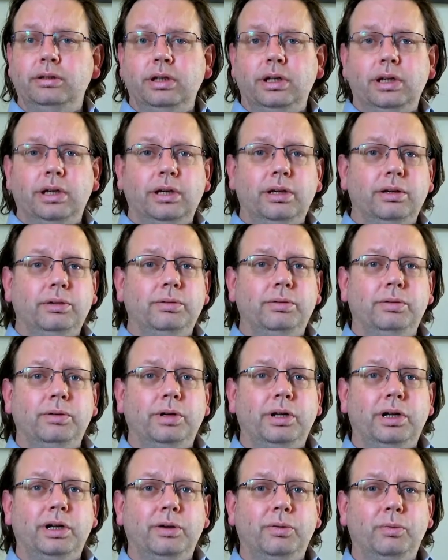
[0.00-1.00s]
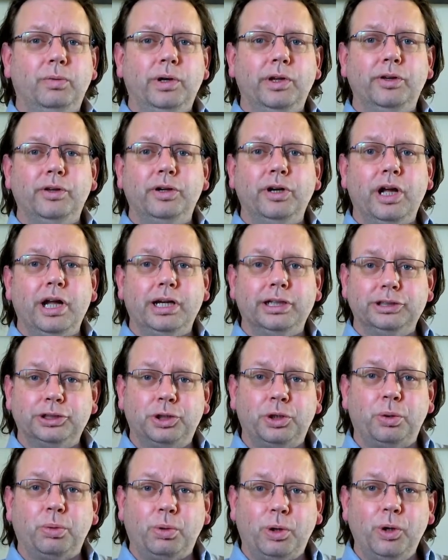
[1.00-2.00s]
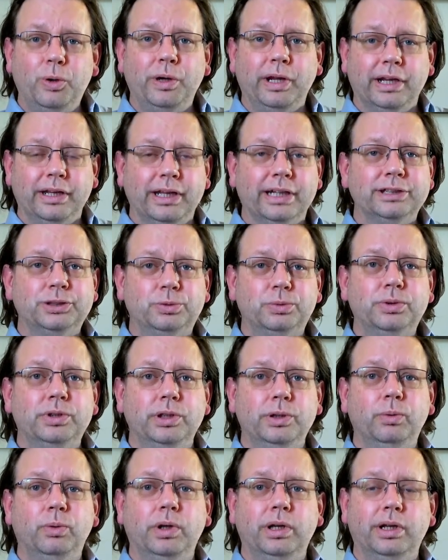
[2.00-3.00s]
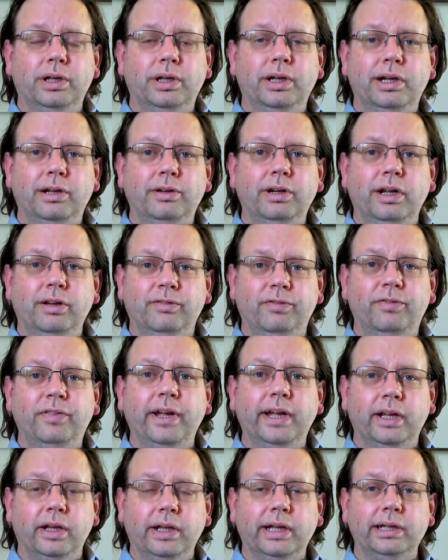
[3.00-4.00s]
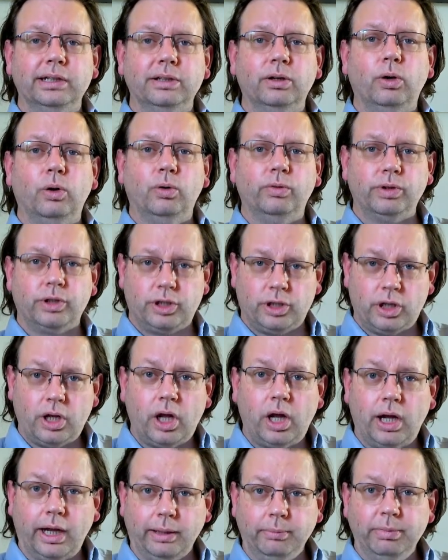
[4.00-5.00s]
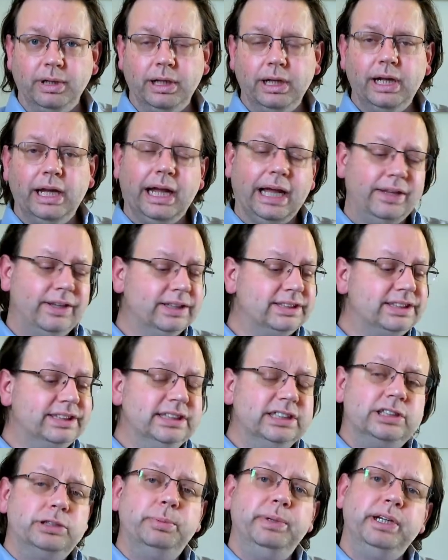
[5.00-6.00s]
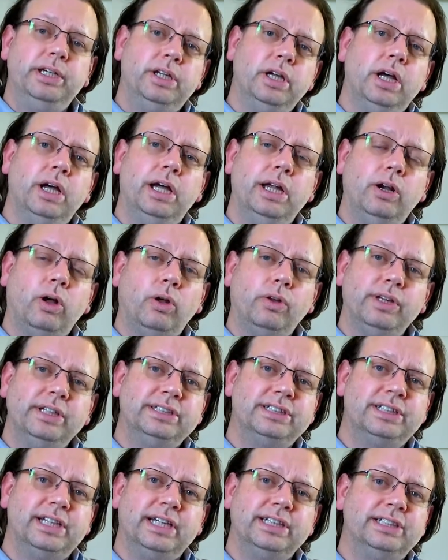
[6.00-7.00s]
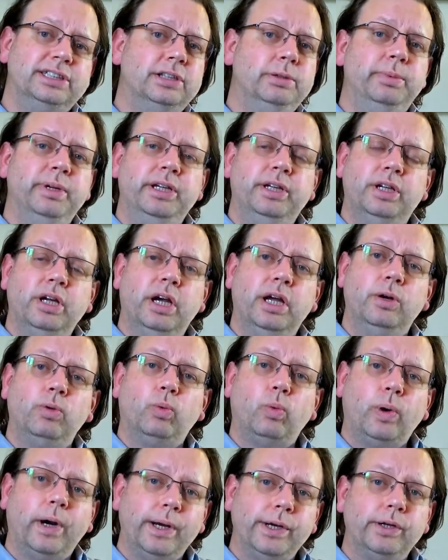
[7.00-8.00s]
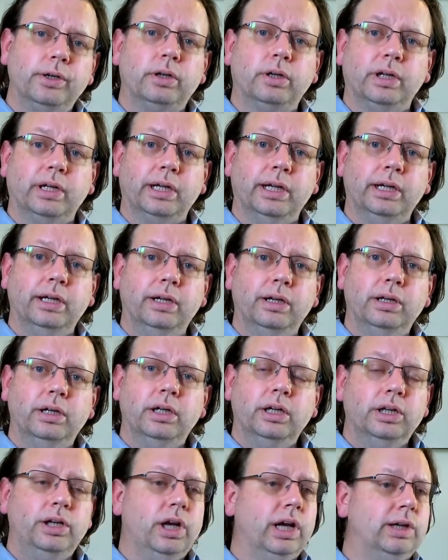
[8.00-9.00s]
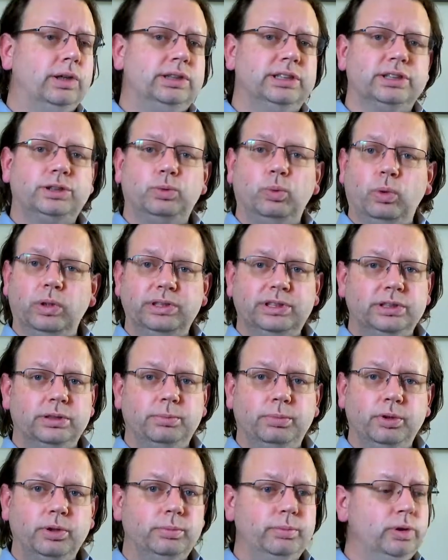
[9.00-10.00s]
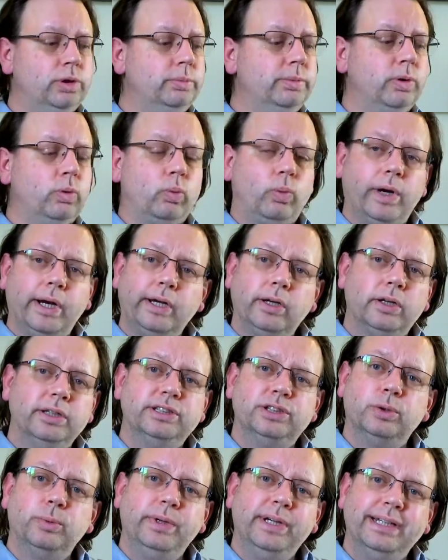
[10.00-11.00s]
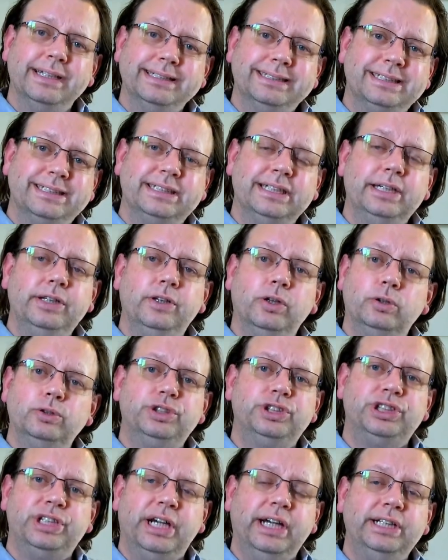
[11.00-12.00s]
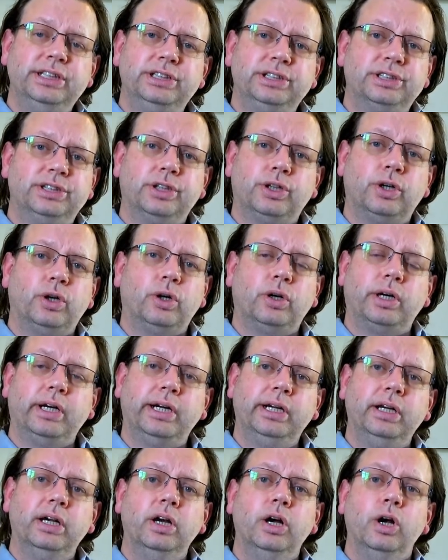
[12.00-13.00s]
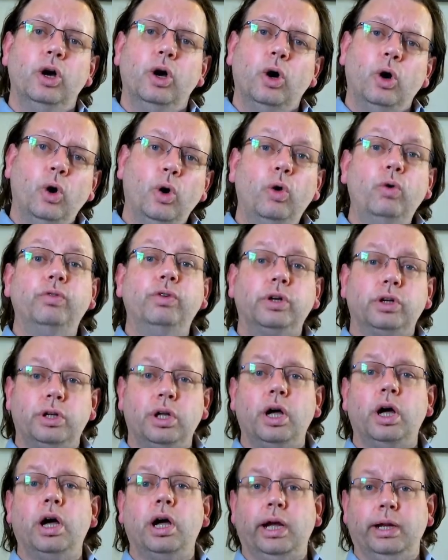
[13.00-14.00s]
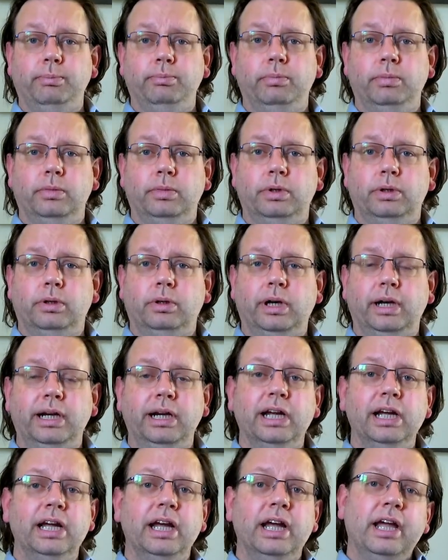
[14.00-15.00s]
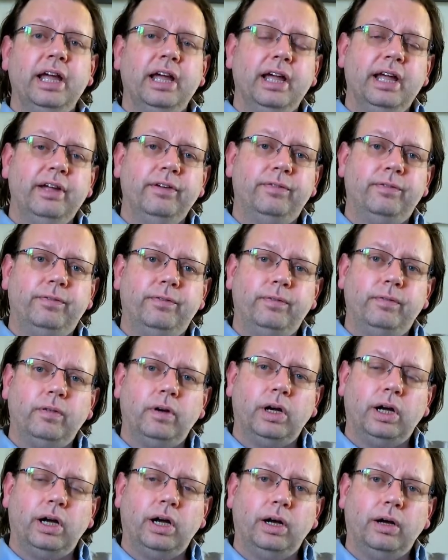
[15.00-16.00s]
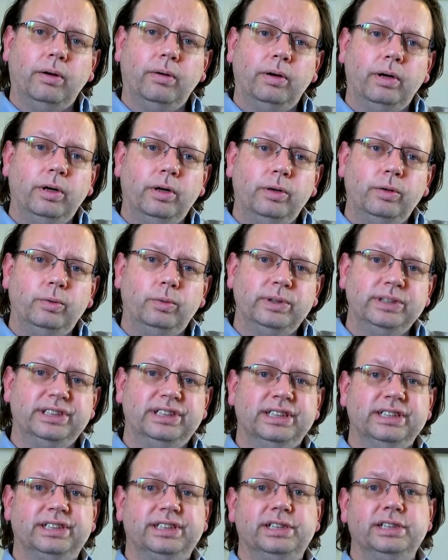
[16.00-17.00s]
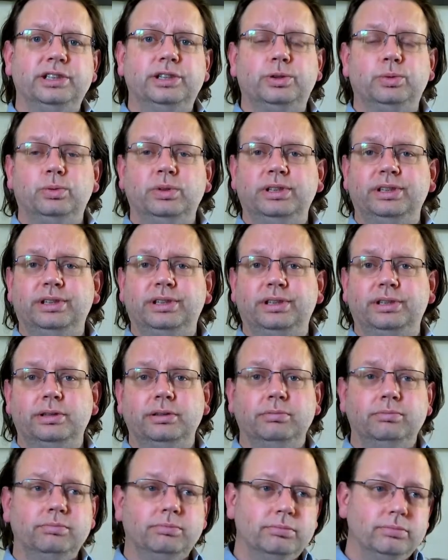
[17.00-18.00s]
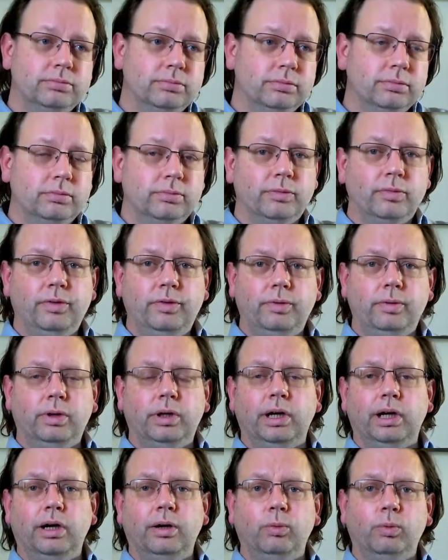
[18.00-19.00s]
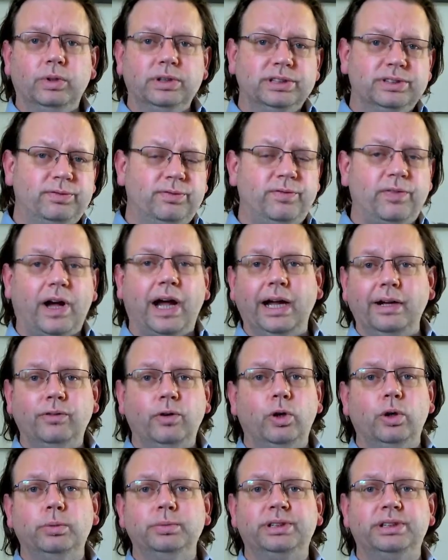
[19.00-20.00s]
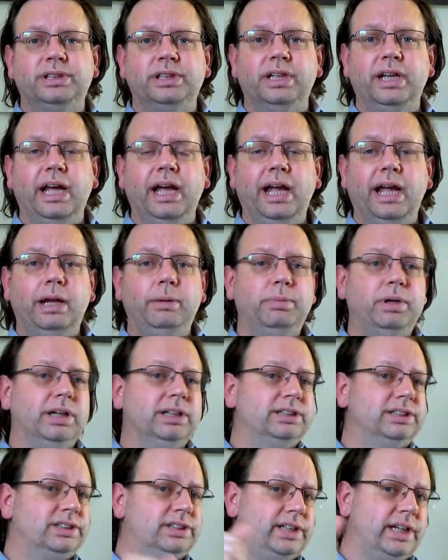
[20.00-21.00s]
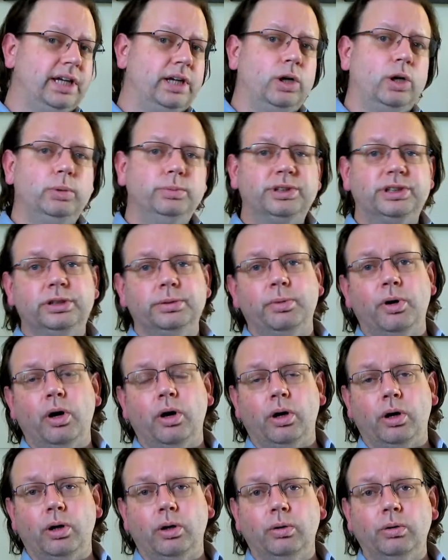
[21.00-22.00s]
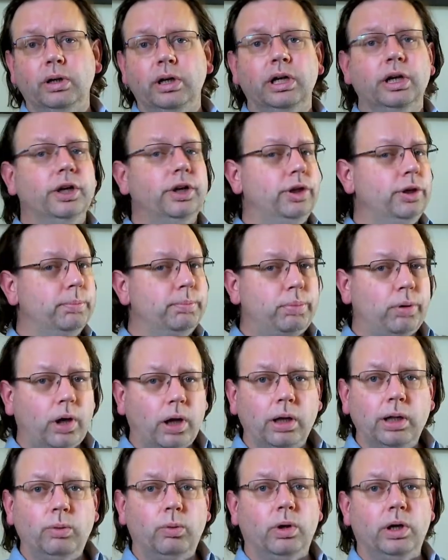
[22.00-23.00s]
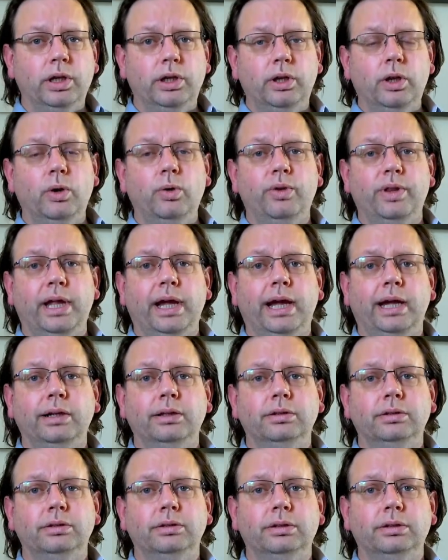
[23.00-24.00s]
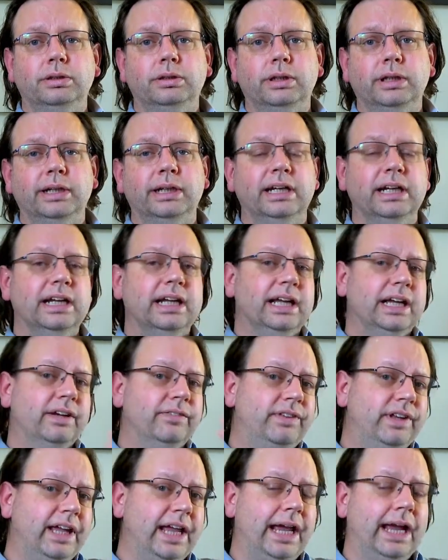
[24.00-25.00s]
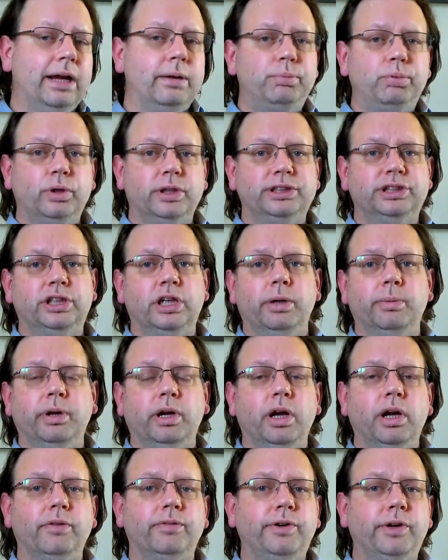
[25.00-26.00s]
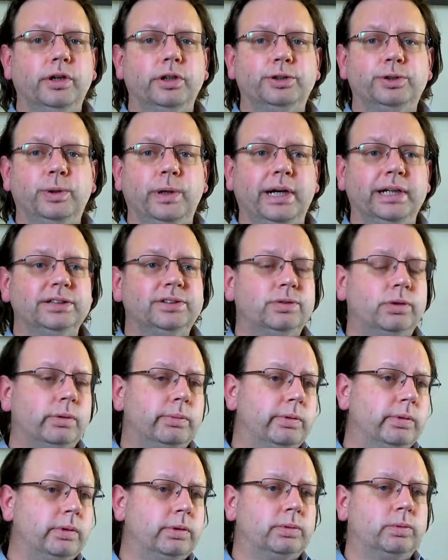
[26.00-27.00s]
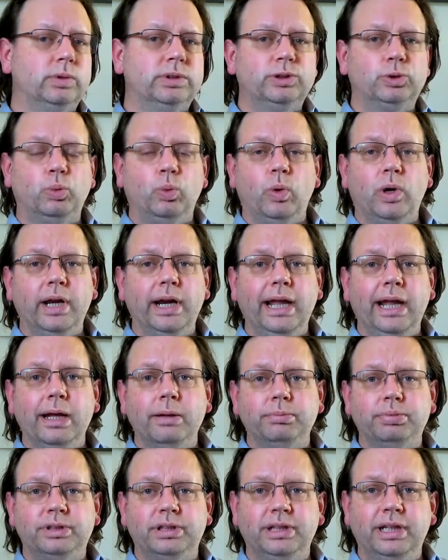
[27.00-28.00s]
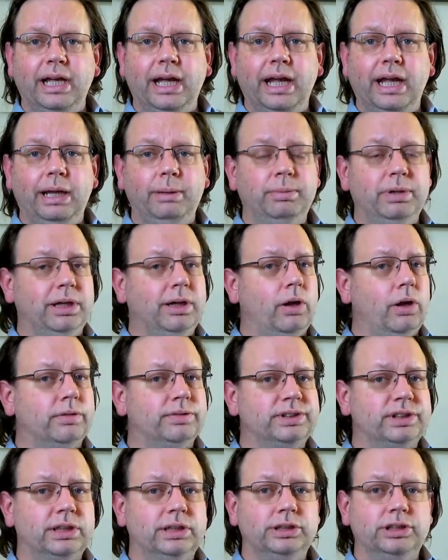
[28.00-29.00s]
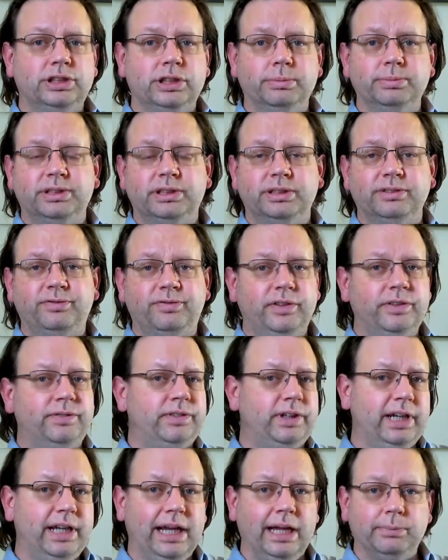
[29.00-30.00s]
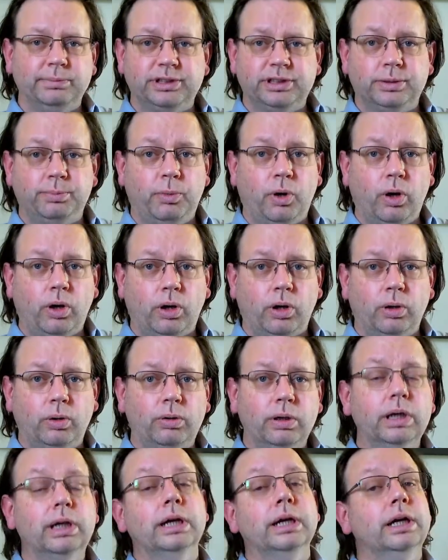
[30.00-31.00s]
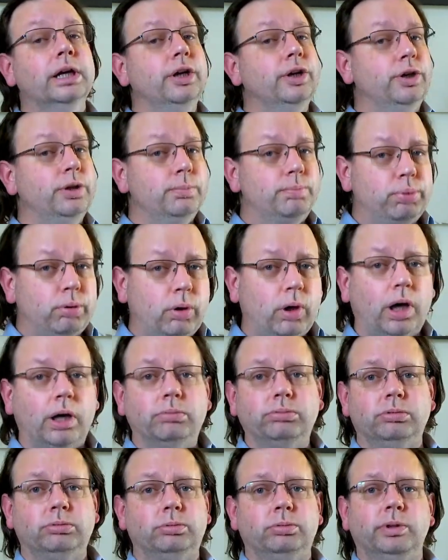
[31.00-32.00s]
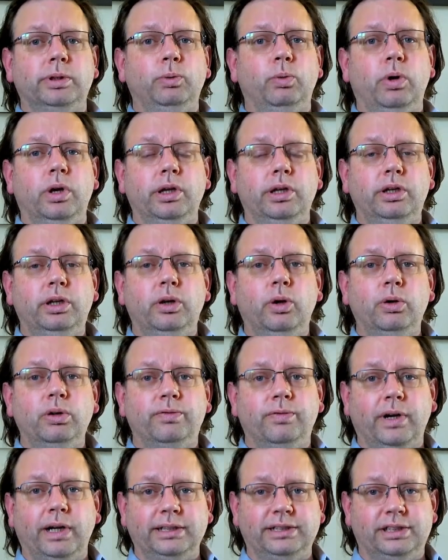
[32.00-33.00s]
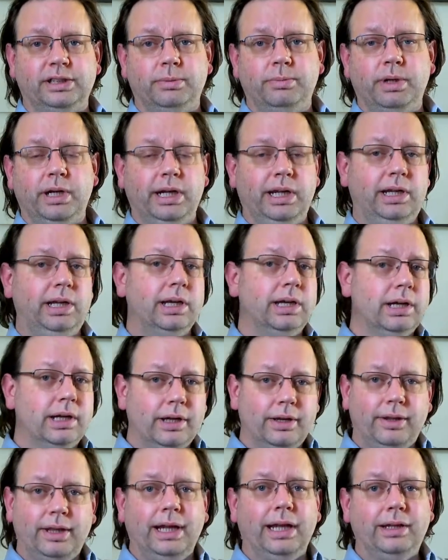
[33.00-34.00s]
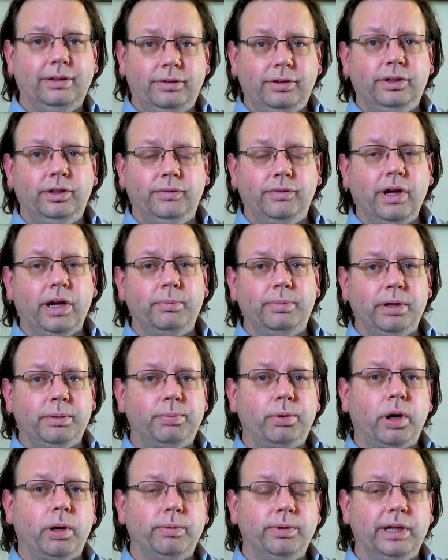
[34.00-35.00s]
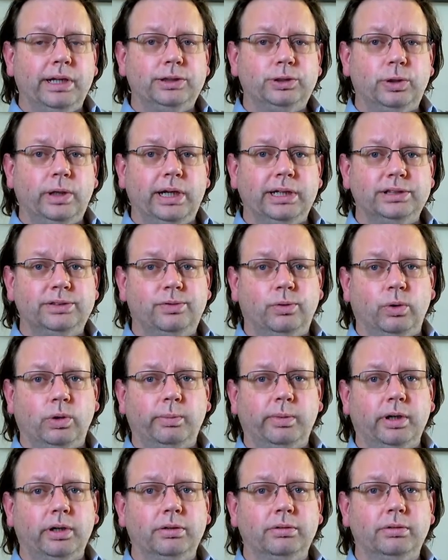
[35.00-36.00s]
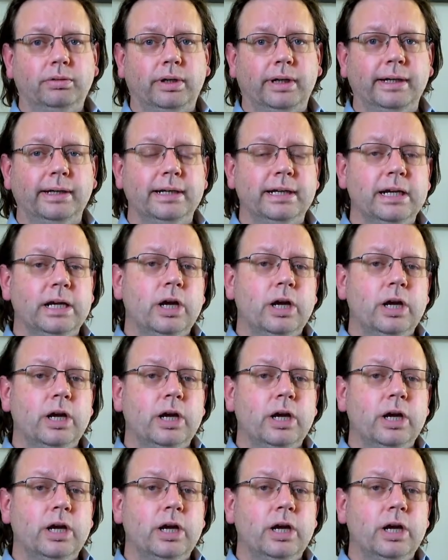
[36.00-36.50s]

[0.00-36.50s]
whether or not it's corroding, and that's really and failing over time. And this needs to be done, all these tests need to be done regularly, not just once in a blue moon, but regularly, so we can see those changes occurring over time, right? If the resistance was 5 ohms today, but it's 10 ohms tomorrow, you probably want to know that. Right? If the amperage coming off of your transformer was 1 amp today, but all of a sudden it jumps to 50 amps tomorrow, you probably want to notify somebody that you've got a big problem with that transformer. Right?